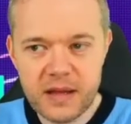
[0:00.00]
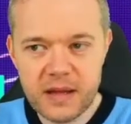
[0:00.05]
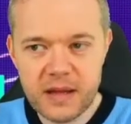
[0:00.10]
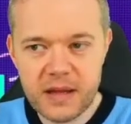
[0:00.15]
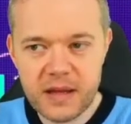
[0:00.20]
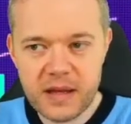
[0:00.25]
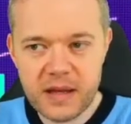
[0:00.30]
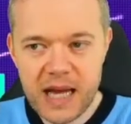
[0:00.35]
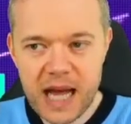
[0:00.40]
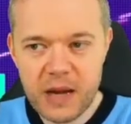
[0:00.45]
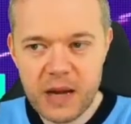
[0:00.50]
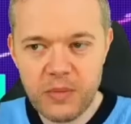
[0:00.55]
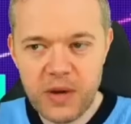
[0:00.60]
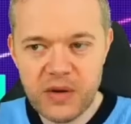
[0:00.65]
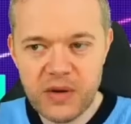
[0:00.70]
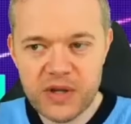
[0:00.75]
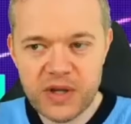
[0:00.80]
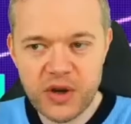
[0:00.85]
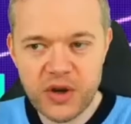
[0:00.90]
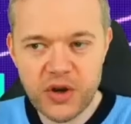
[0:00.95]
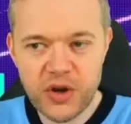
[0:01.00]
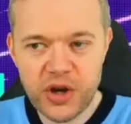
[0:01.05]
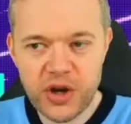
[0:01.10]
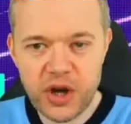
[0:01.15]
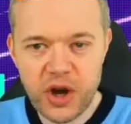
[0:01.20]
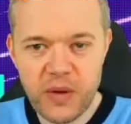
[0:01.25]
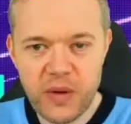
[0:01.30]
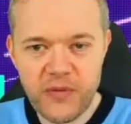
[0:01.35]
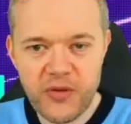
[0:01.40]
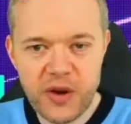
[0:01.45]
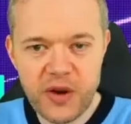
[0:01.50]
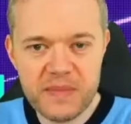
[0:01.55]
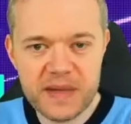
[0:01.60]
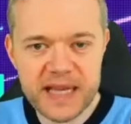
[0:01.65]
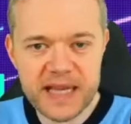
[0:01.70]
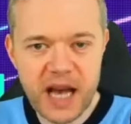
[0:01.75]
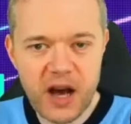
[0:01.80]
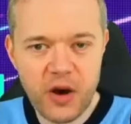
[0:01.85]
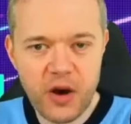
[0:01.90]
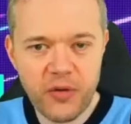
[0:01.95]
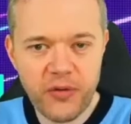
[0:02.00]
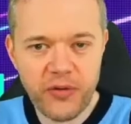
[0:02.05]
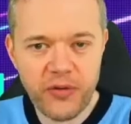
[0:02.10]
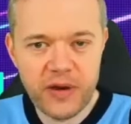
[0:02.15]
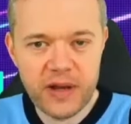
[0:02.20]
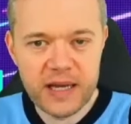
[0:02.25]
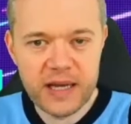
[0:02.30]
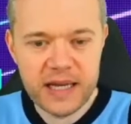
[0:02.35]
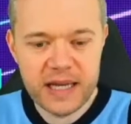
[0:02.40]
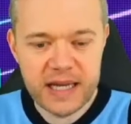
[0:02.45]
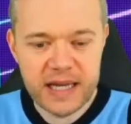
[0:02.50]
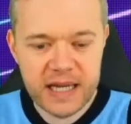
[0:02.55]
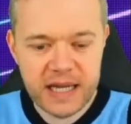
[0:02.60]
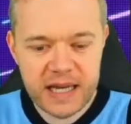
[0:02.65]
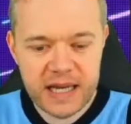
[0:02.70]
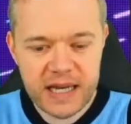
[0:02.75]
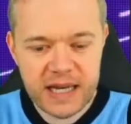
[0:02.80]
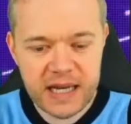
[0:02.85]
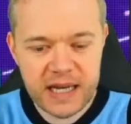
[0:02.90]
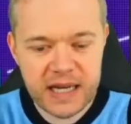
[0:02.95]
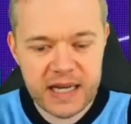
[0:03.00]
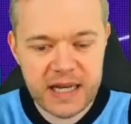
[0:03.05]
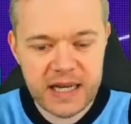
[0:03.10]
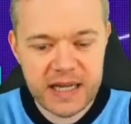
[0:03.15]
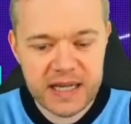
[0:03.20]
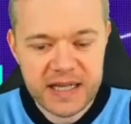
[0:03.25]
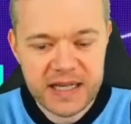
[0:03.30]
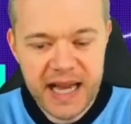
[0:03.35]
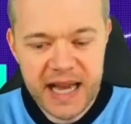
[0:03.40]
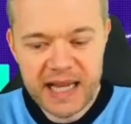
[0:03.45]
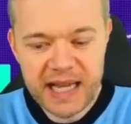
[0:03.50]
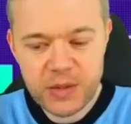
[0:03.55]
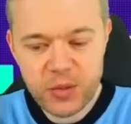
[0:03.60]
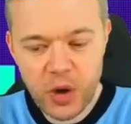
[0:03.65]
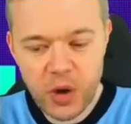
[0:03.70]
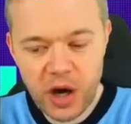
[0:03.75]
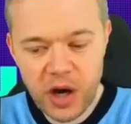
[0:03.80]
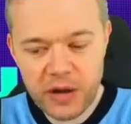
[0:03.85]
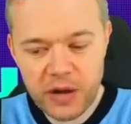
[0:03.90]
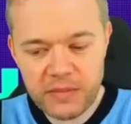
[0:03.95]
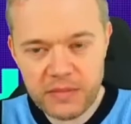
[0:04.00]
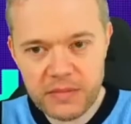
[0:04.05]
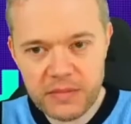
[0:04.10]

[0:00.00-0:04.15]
Callum Wilson could have gone for himself. 6-1.